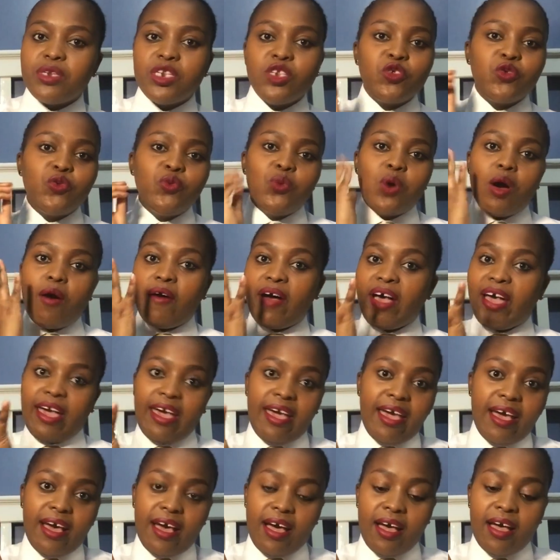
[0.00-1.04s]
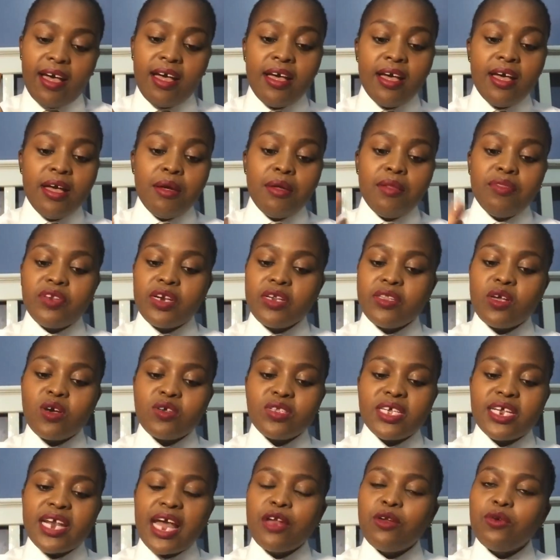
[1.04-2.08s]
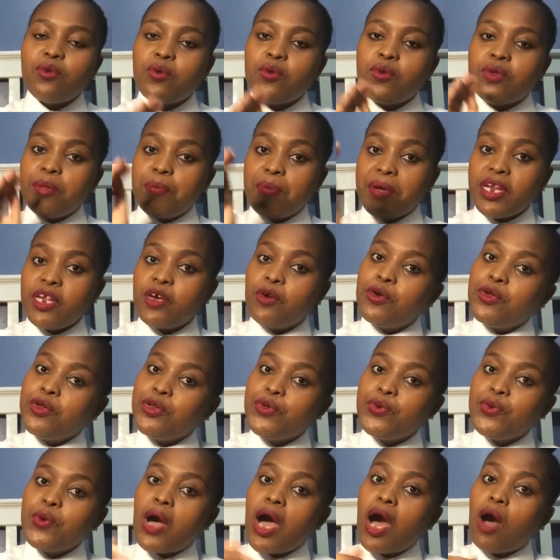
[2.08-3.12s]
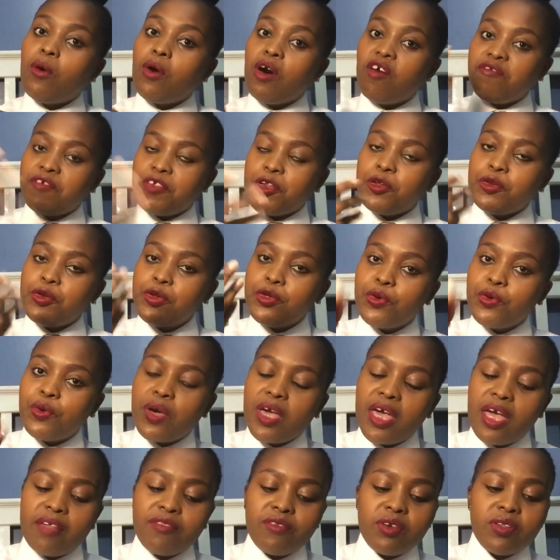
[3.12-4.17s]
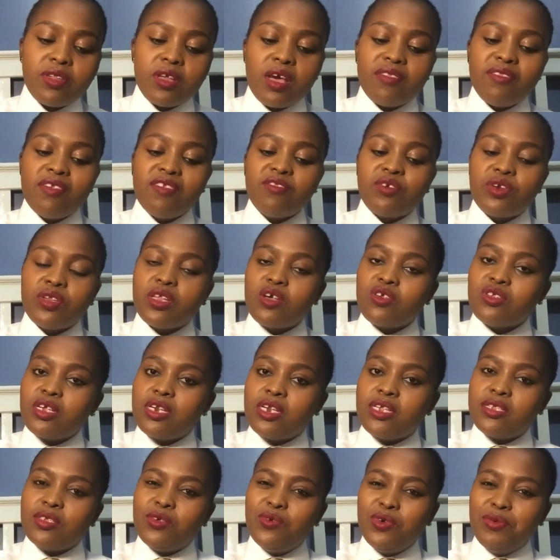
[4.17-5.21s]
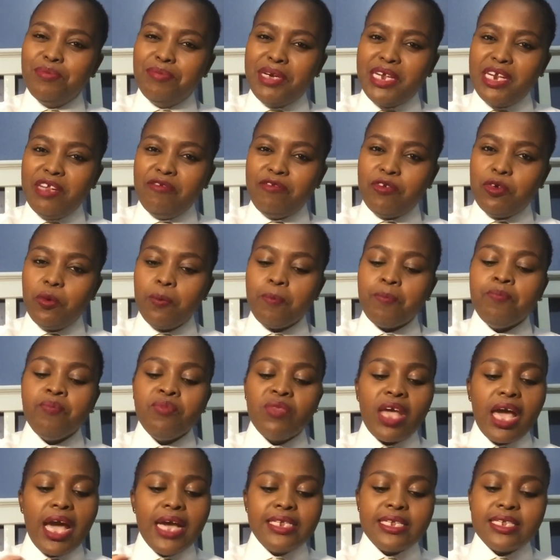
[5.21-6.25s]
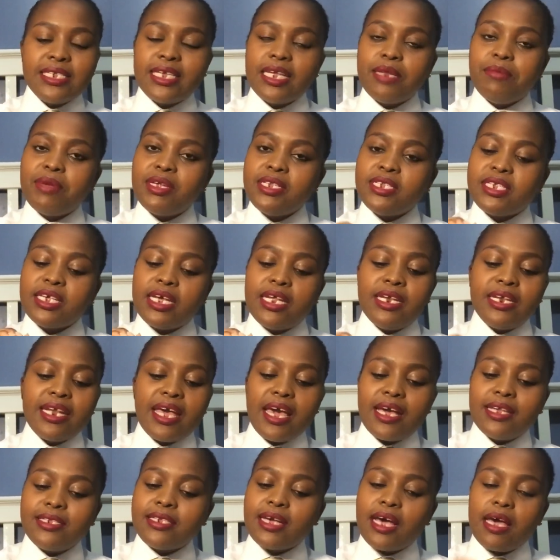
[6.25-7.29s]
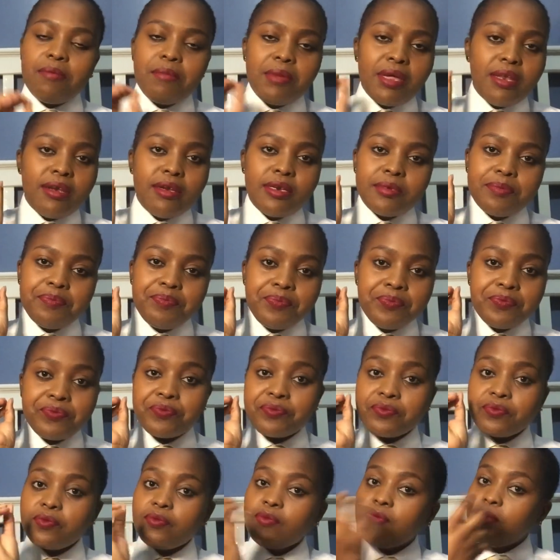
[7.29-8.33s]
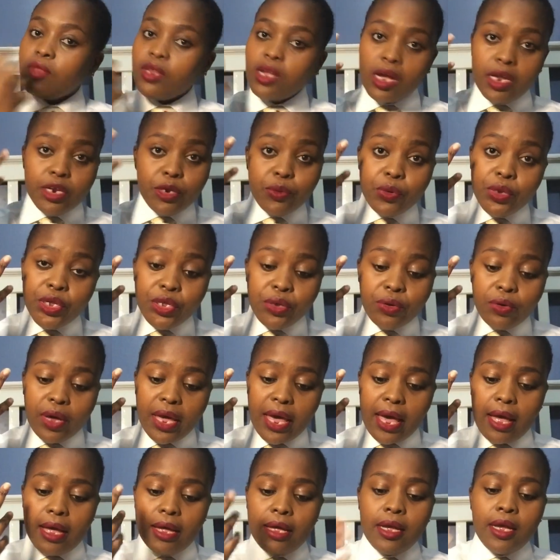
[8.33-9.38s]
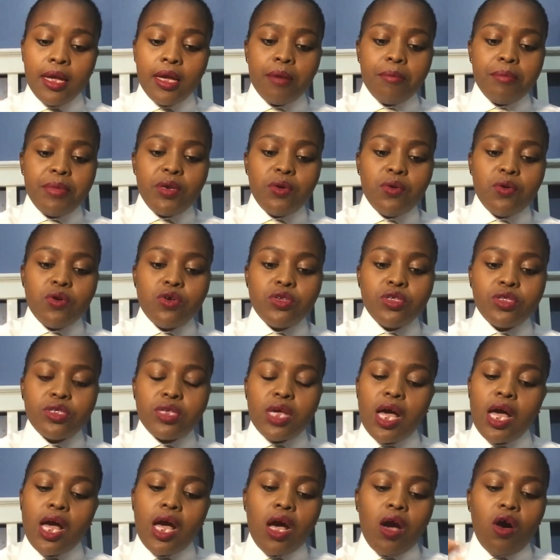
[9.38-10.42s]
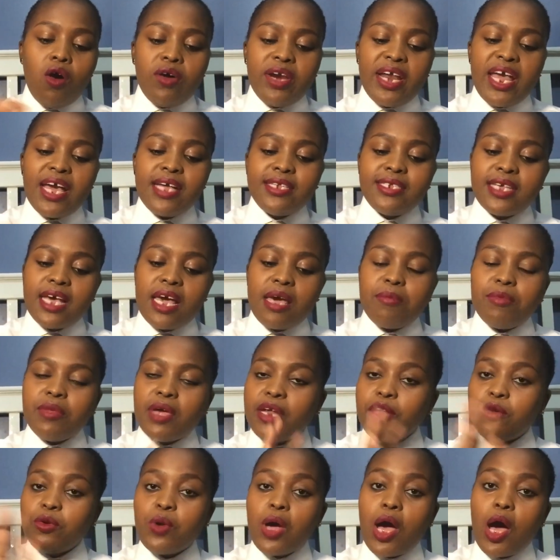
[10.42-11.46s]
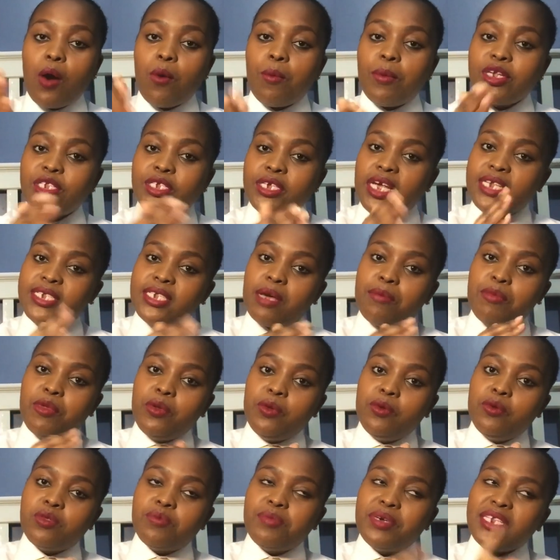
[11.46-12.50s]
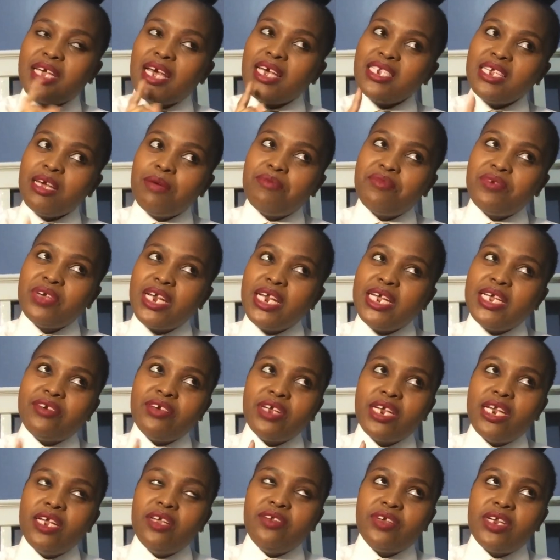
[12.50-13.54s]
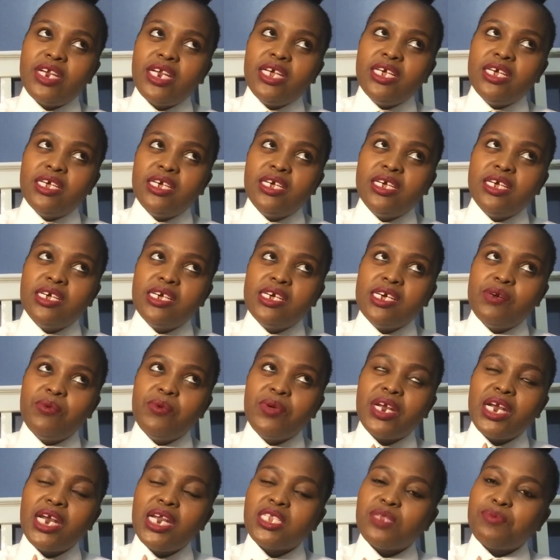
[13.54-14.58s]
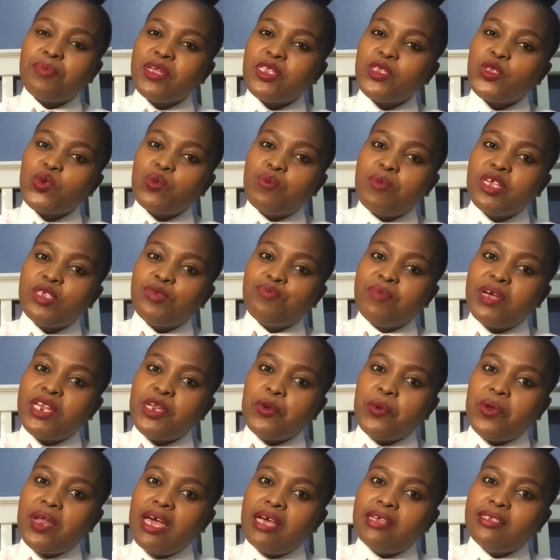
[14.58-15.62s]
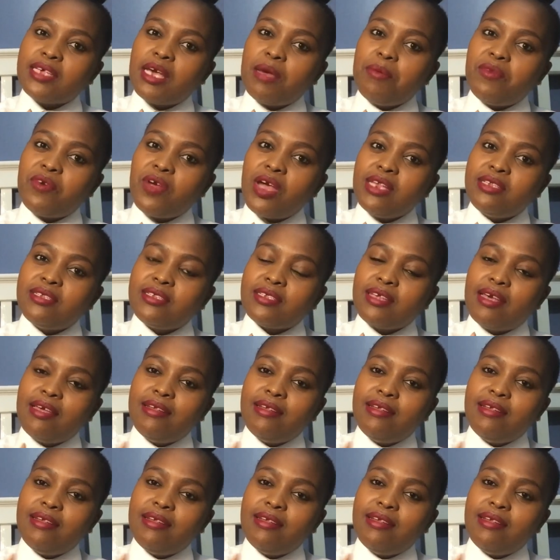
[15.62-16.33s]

We need to do our hair. 3,000, I don't know, depending on you, how often your hair. I think 3,000 is good money for entertainment and airtime and doing your hair, because on airtime, I don't know how much airtime you use, but airtime really, really, really, we really spend so much money on airtime, right?